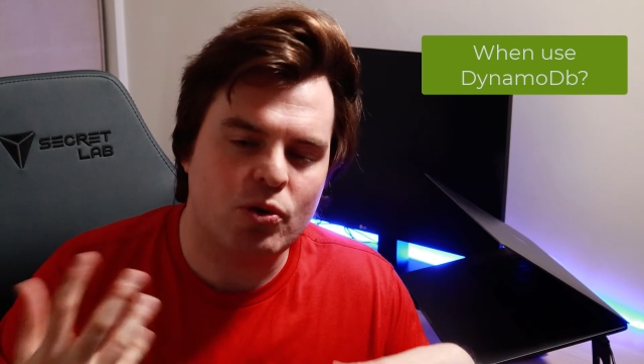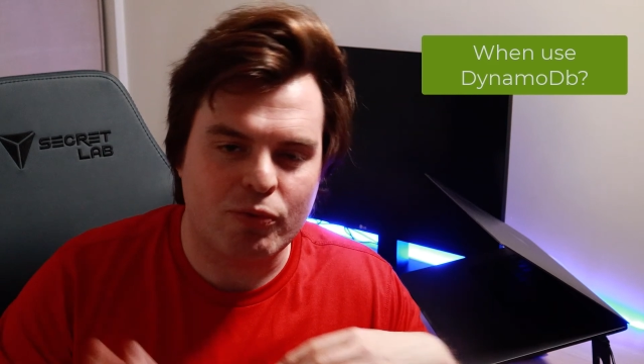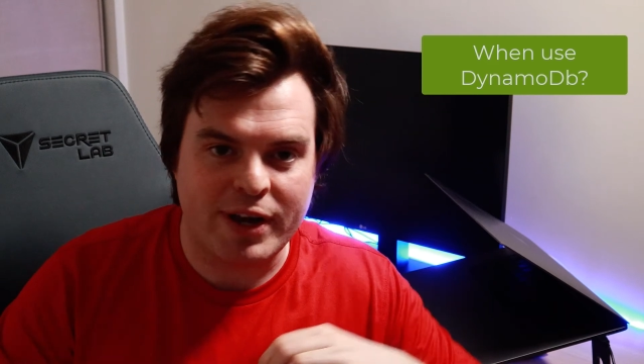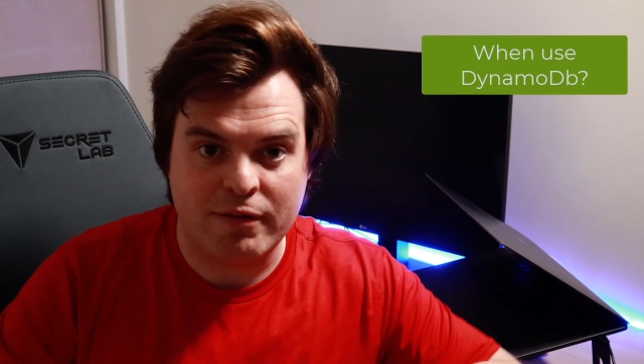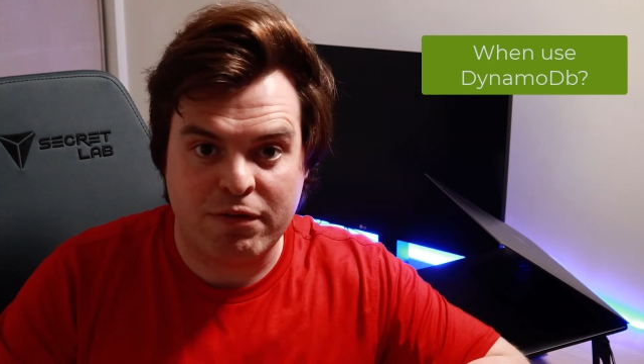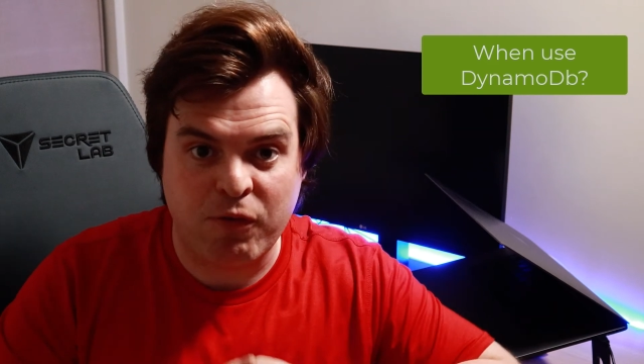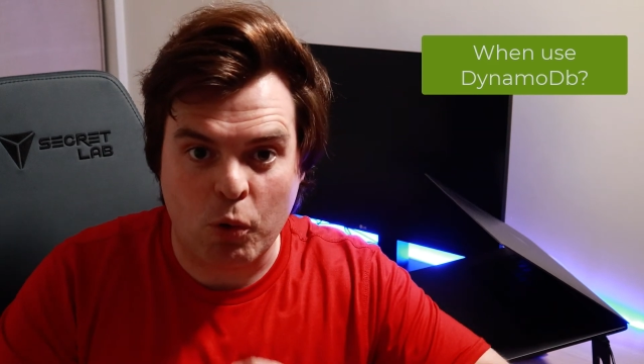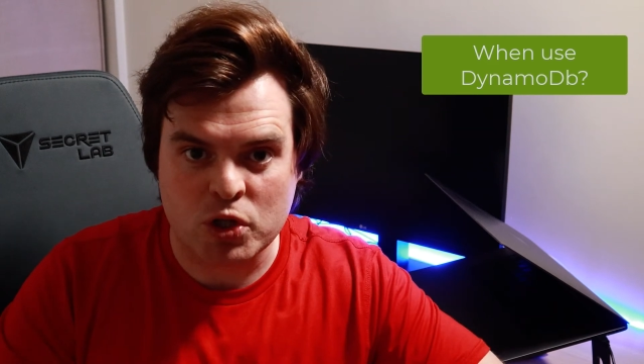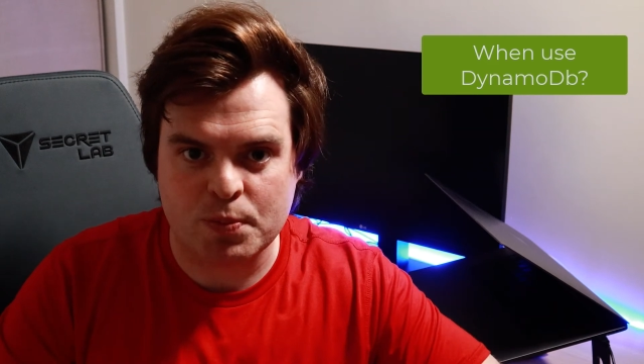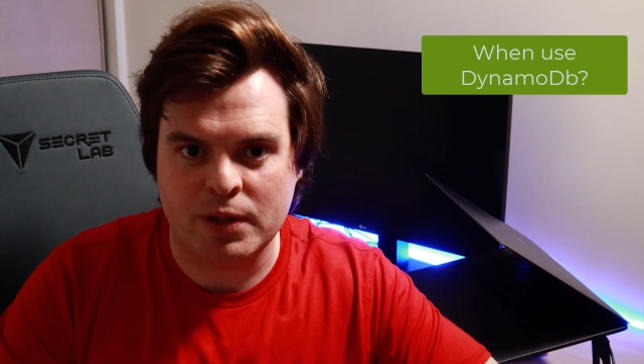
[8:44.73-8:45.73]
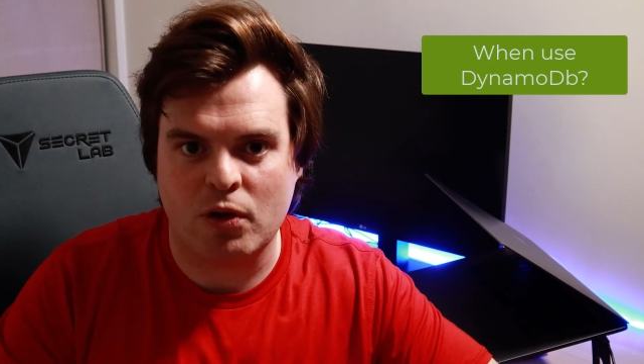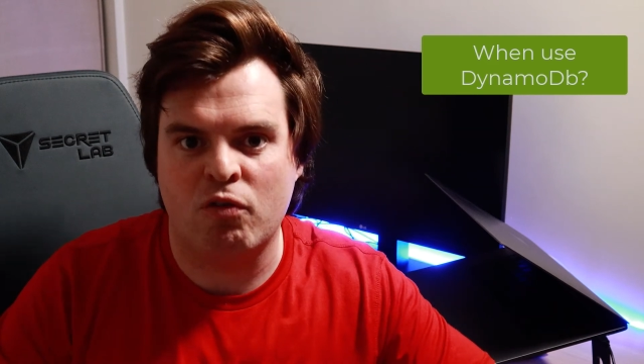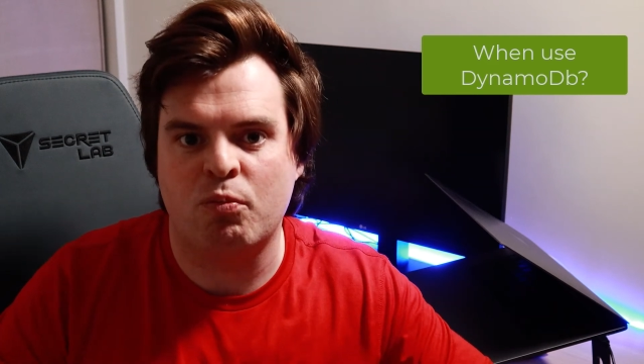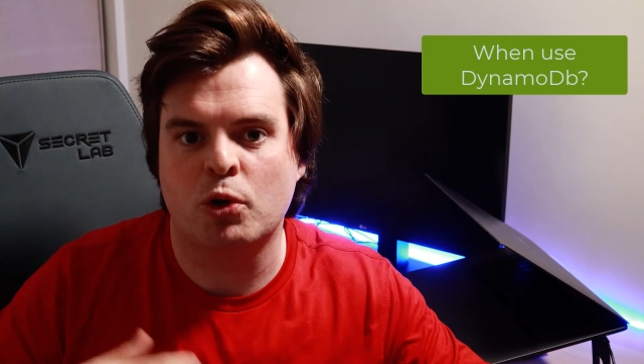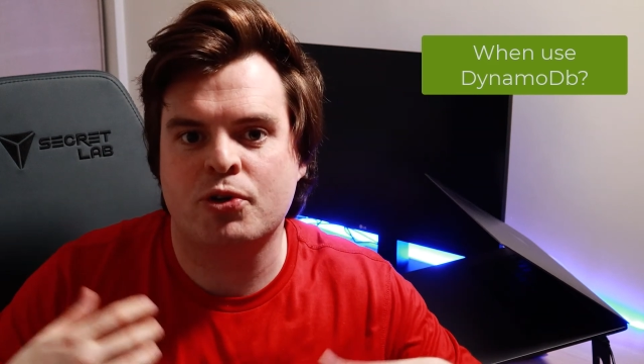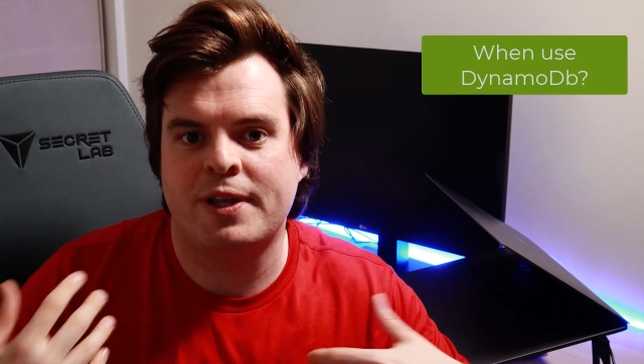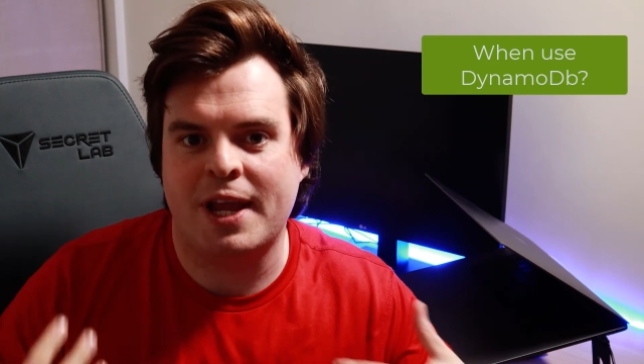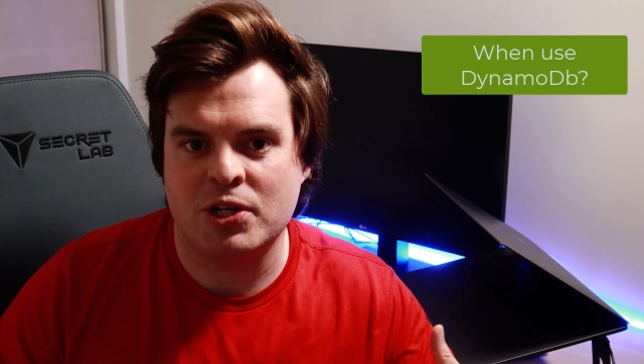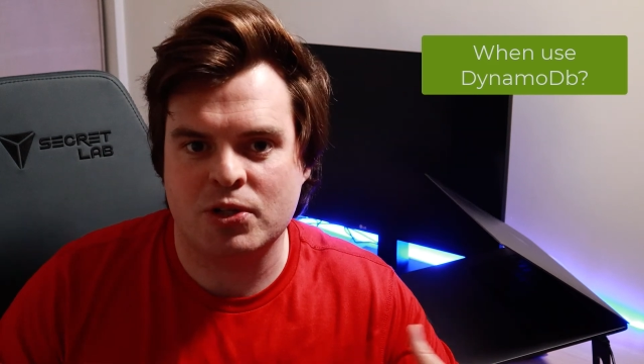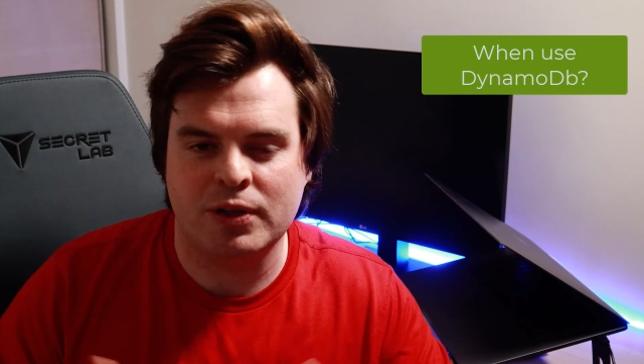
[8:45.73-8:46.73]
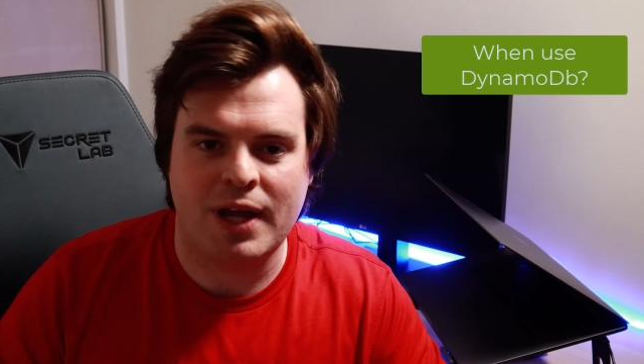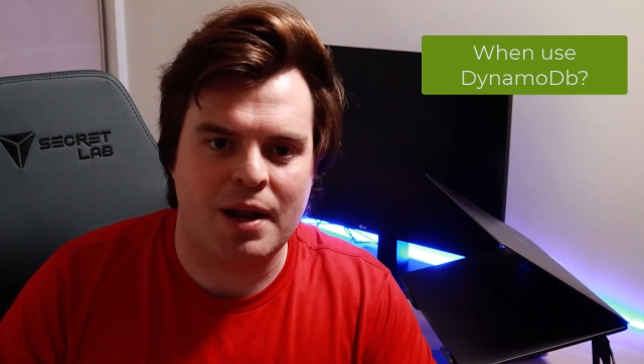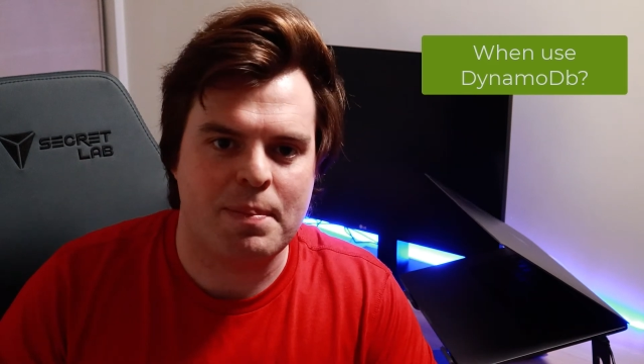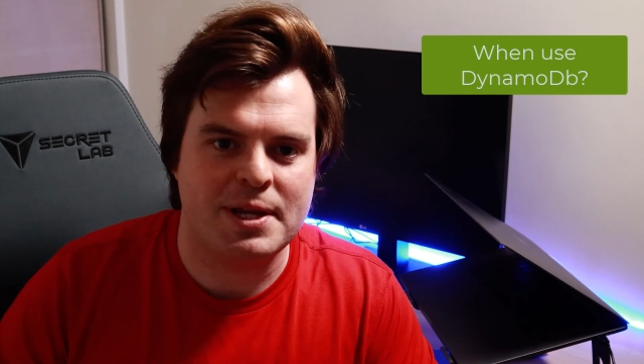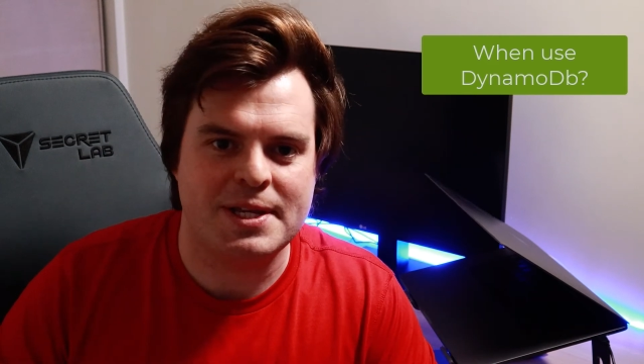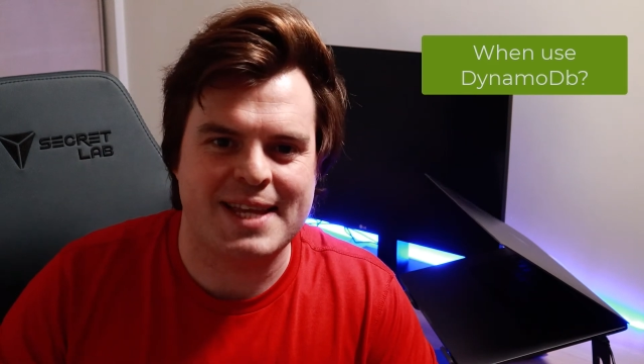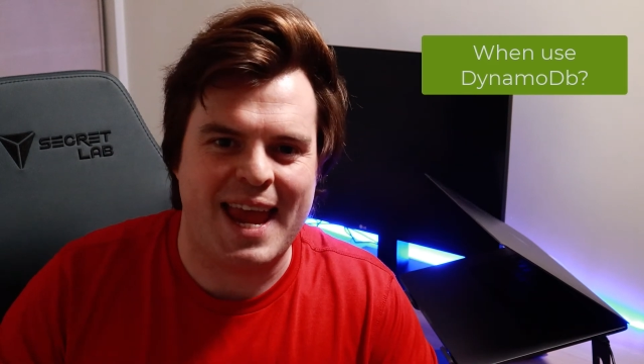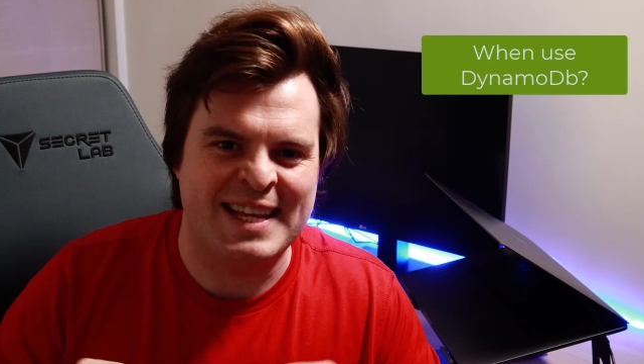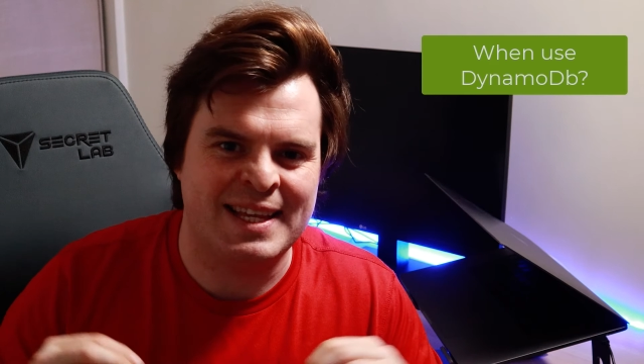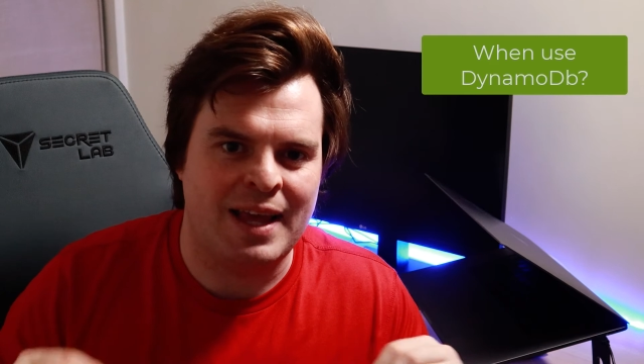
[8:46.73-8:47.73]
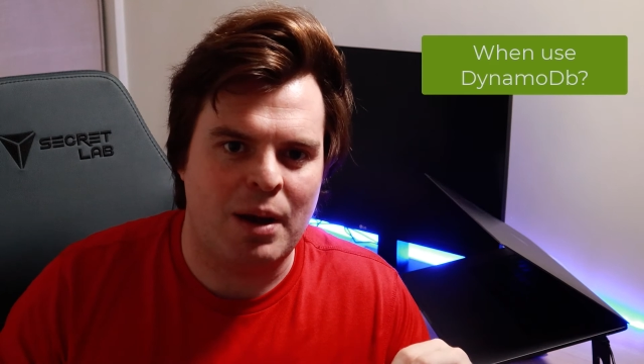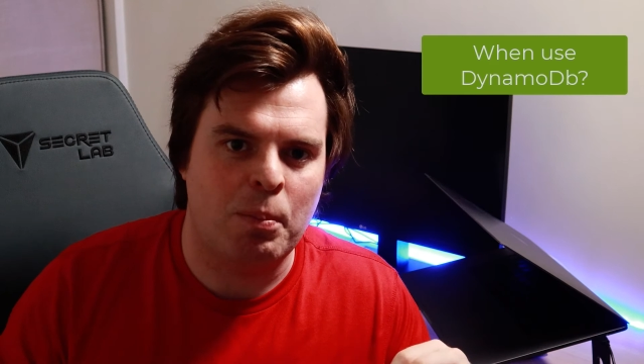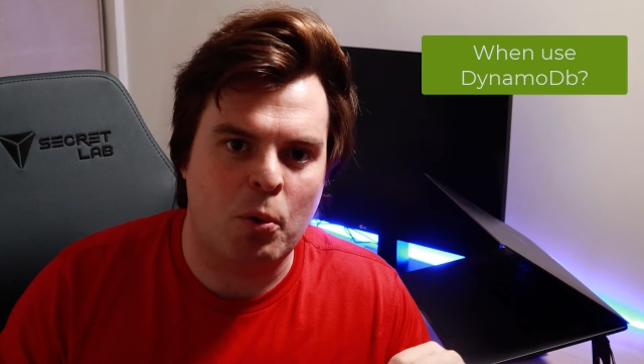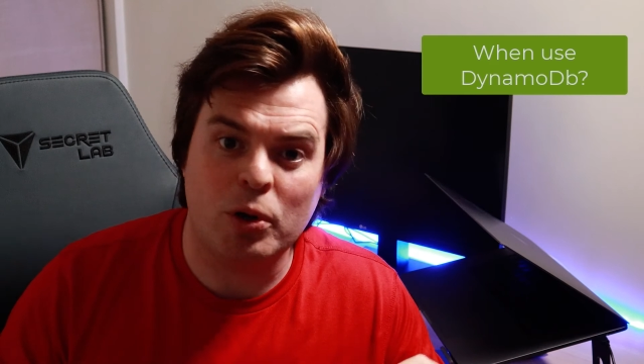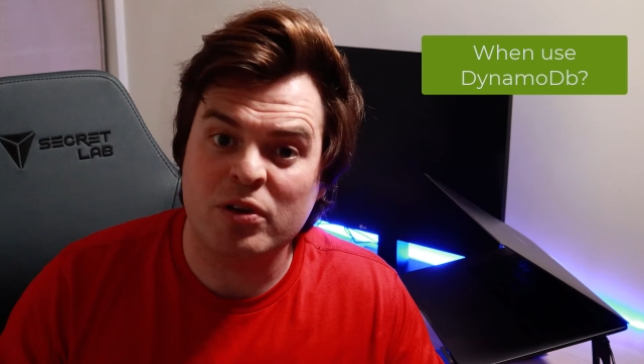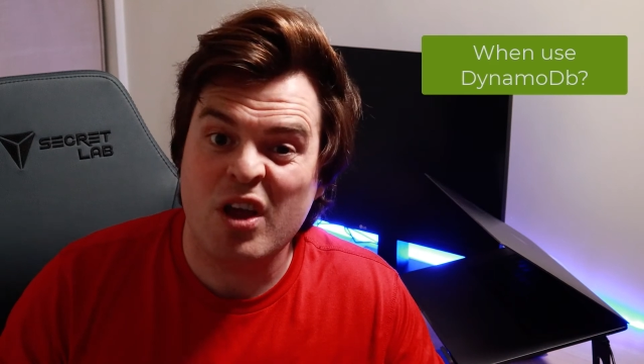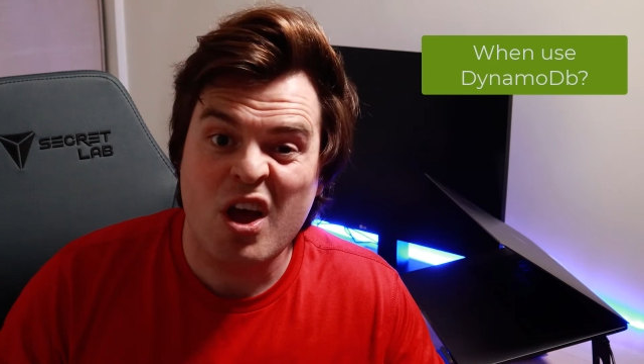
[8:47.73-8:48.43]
reinforcement of more traditional databases isn't that important.